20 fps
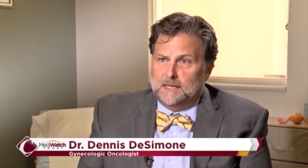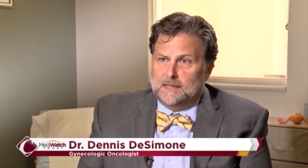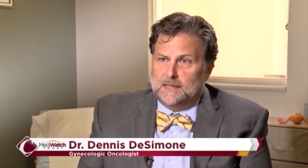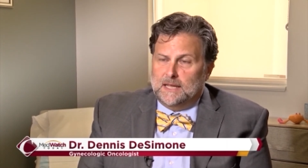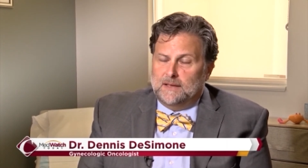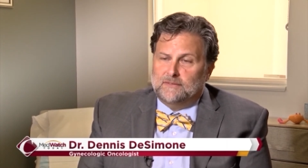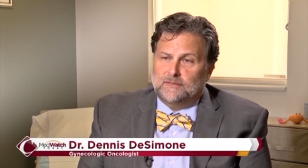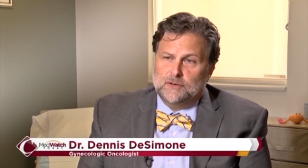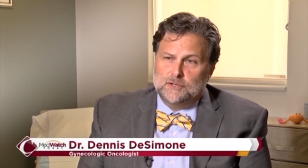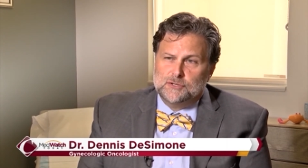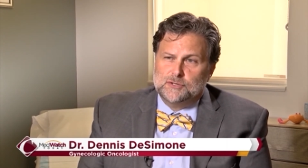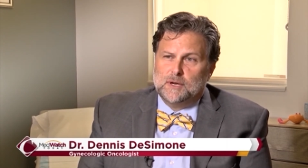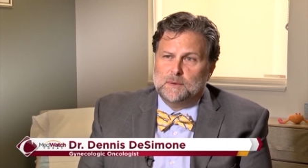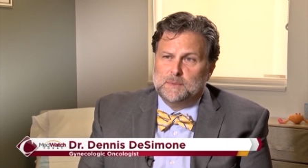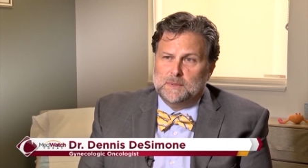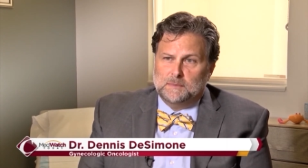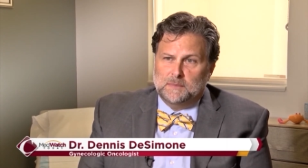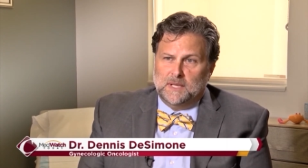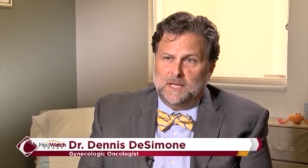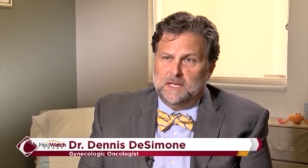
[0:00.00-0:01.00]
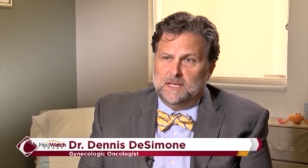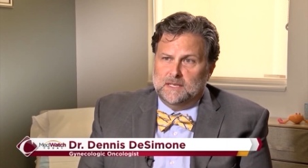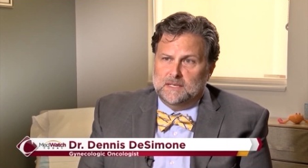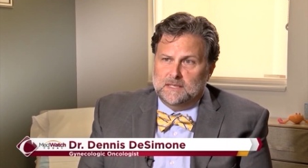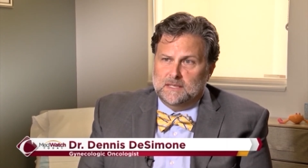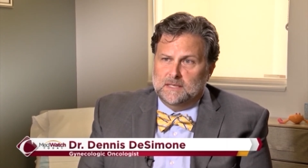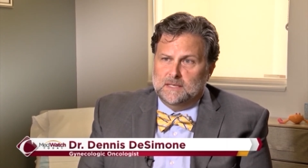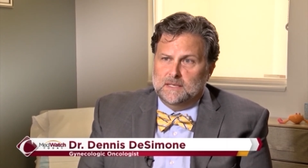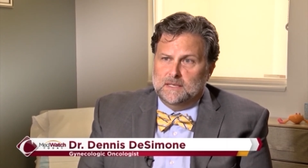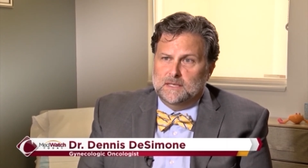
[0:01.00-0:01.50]
that first drop of
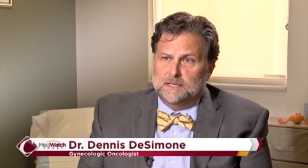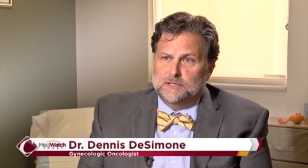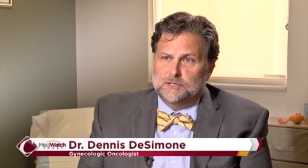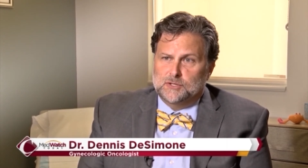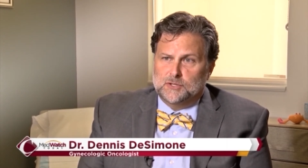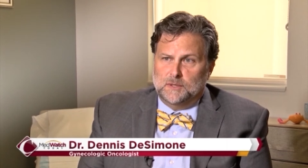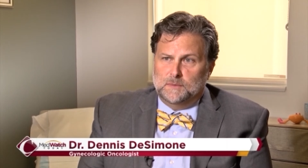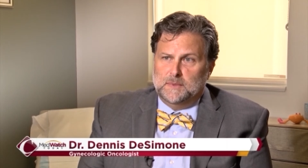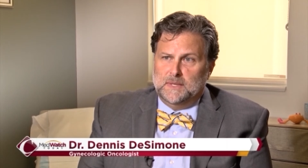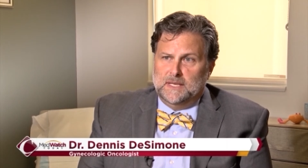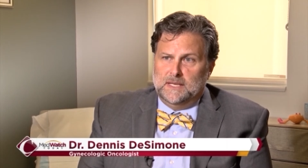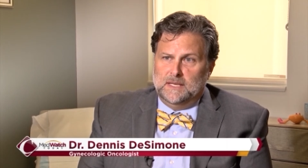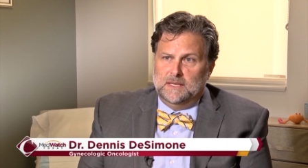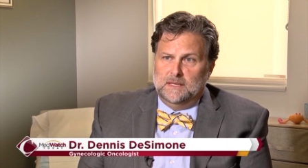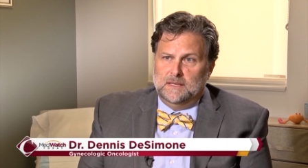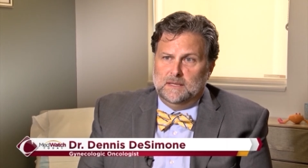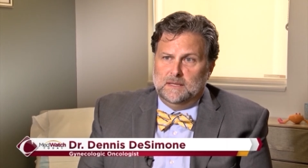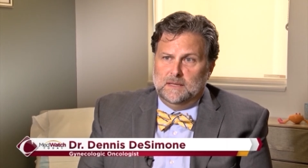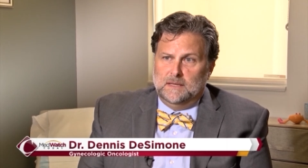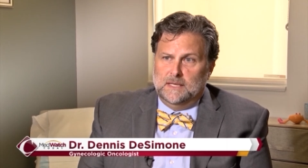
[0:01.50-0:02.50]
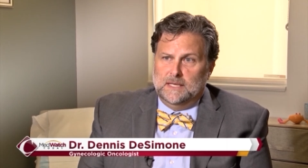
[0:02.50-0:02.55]
blood should be